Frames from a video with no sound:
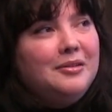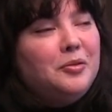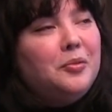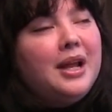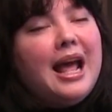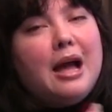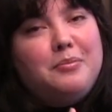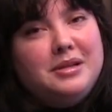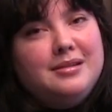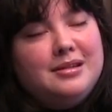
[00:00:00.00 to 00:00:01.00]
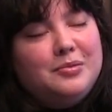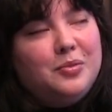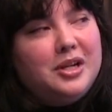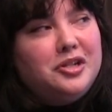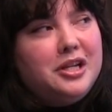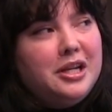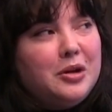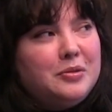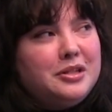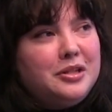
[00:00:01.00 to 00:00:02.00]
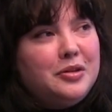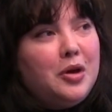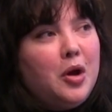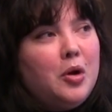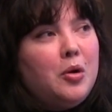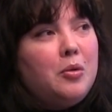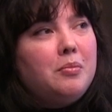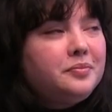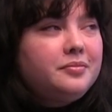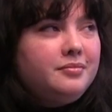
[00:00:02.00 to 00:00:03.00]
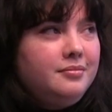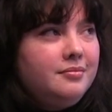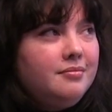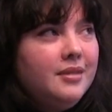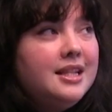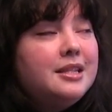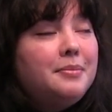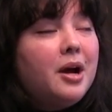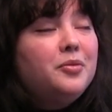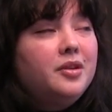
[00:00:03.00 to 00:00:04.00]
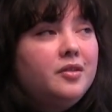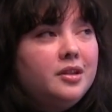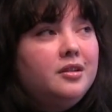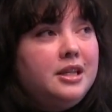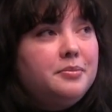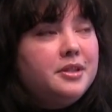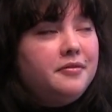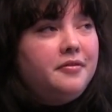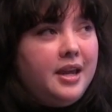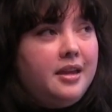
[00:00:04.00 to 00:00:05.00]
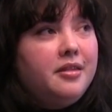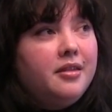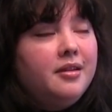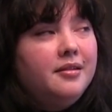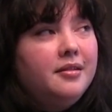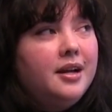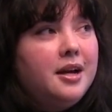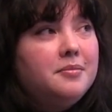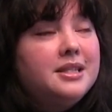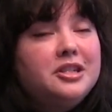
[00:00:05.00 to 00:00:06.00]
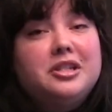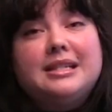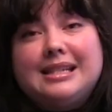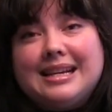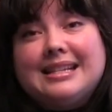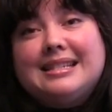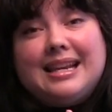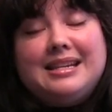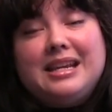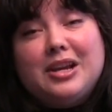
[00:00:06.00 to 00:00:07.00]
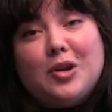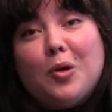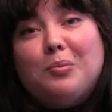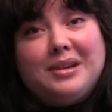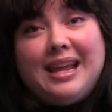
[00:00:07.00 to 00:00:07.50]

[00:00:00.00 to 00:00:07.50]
what happens when she goes to the home. It's about the little leaps of faith, such as extending an open